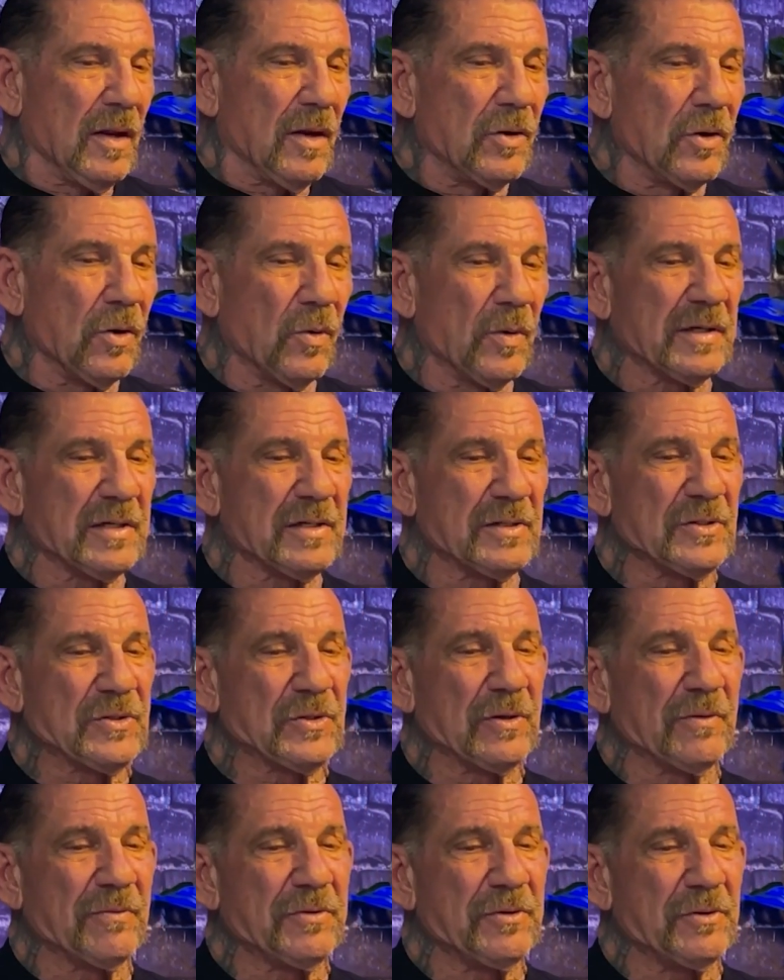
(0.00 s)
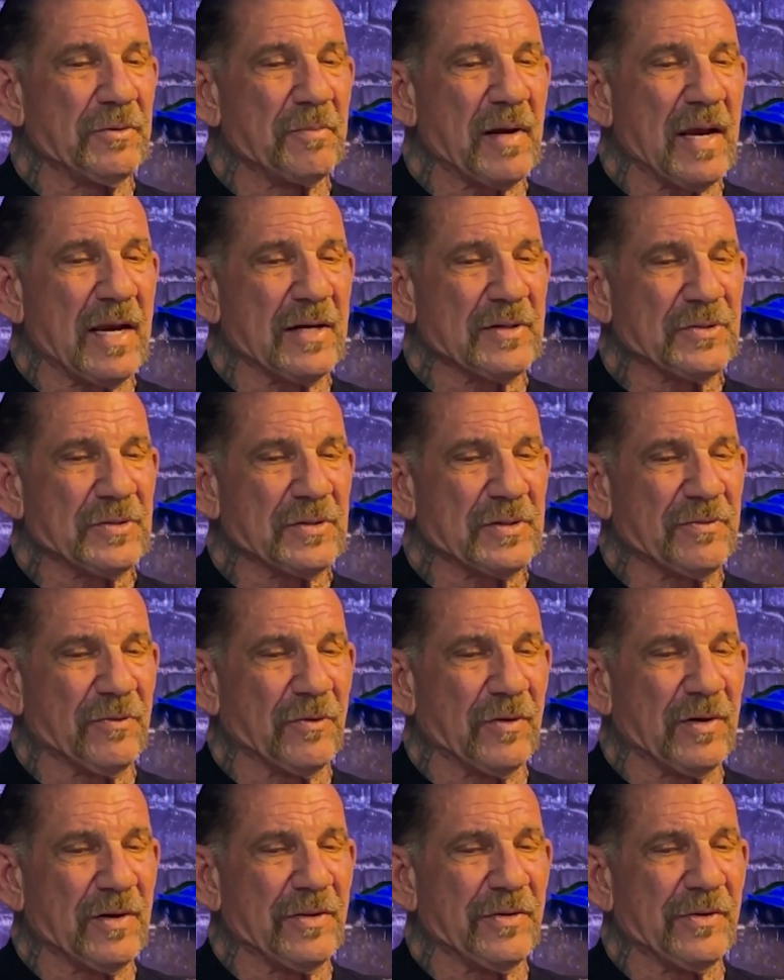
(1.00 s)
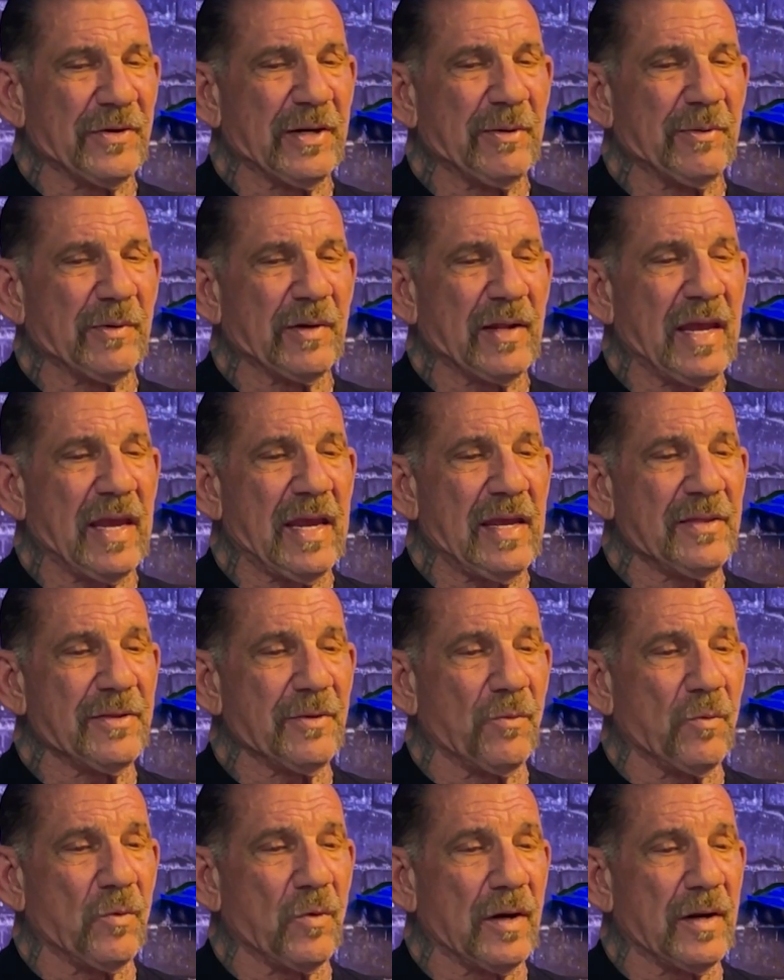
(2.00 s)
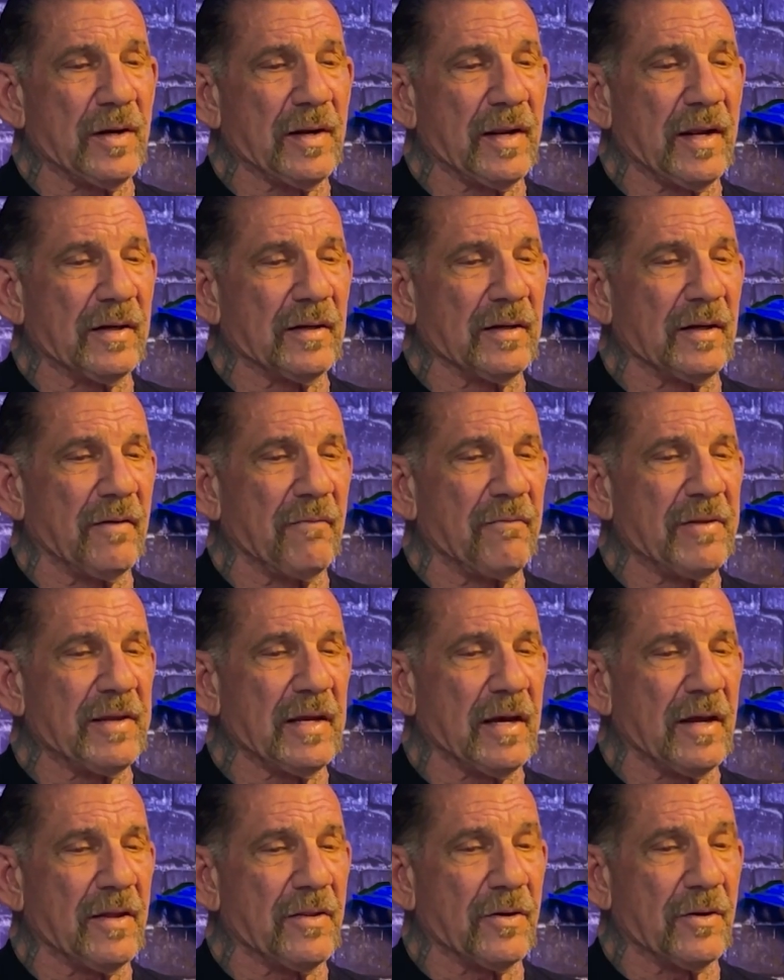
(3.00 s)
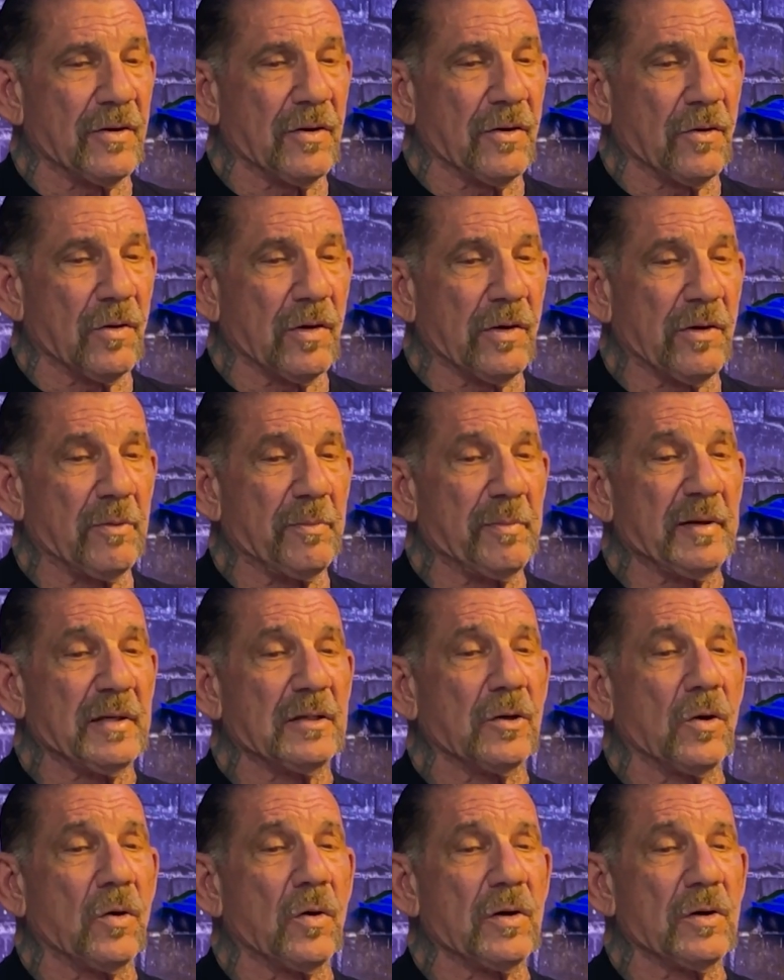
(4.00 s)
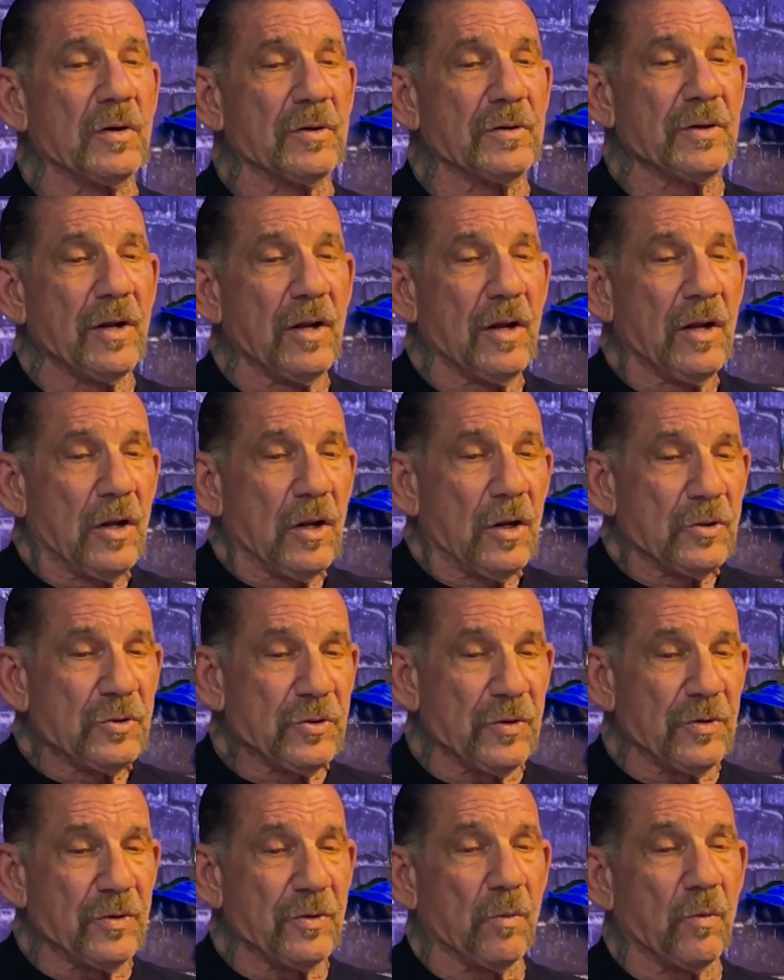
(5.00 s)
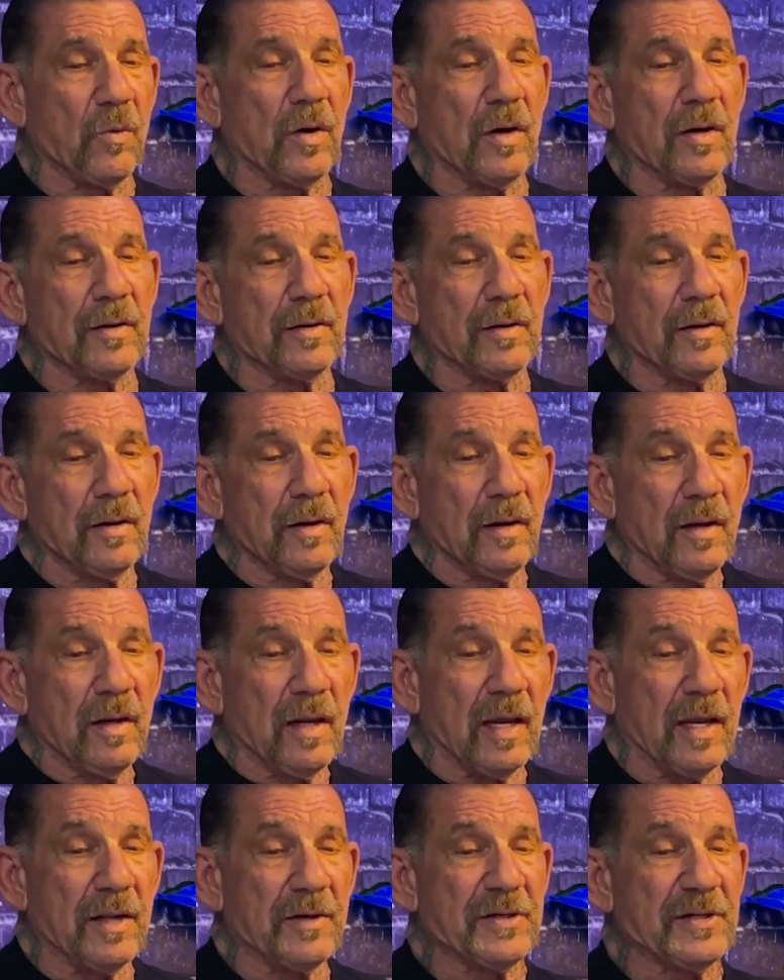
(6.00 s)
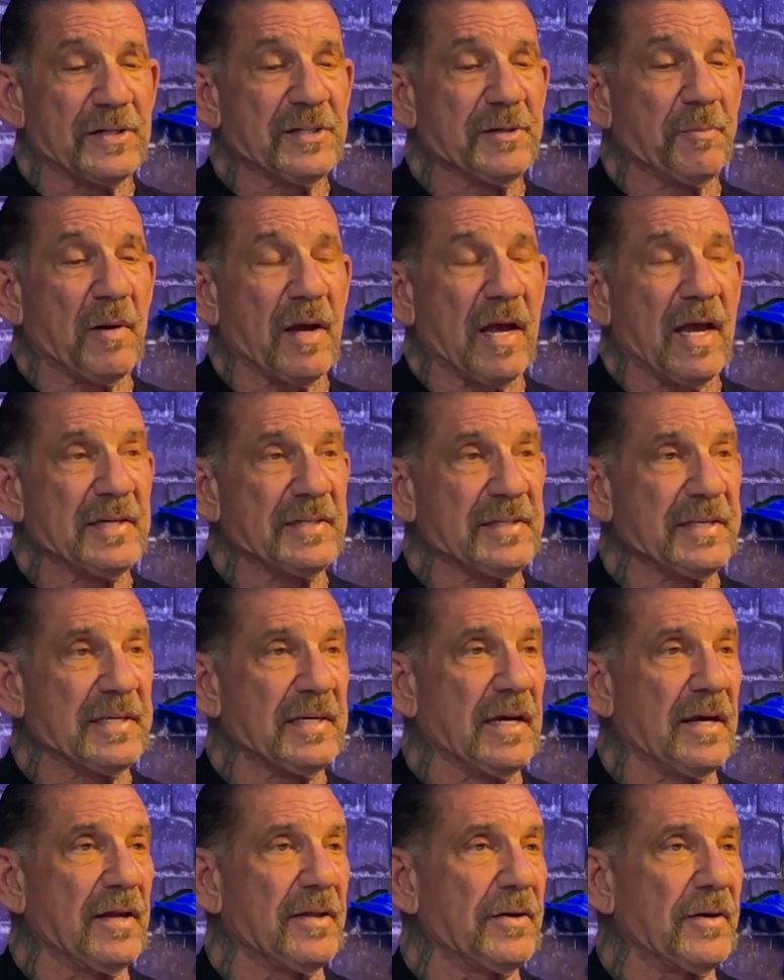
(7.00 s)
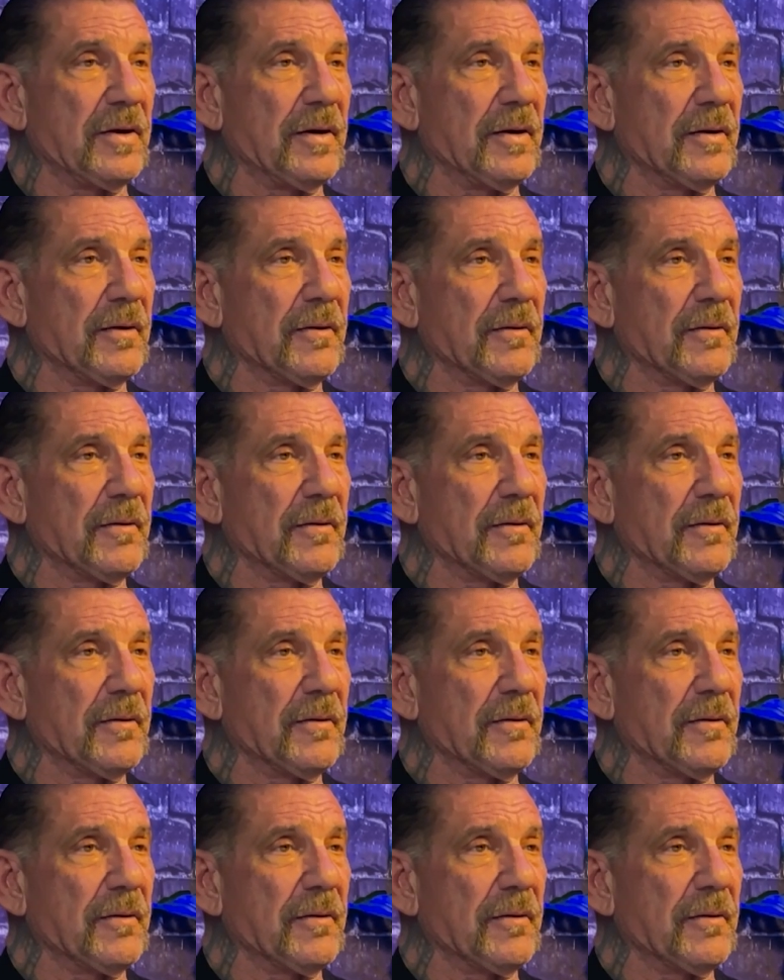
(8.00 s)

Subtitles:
No one can serve two masters, for either he will hate the one and love the other, or he will be loyal to the one and despise the other.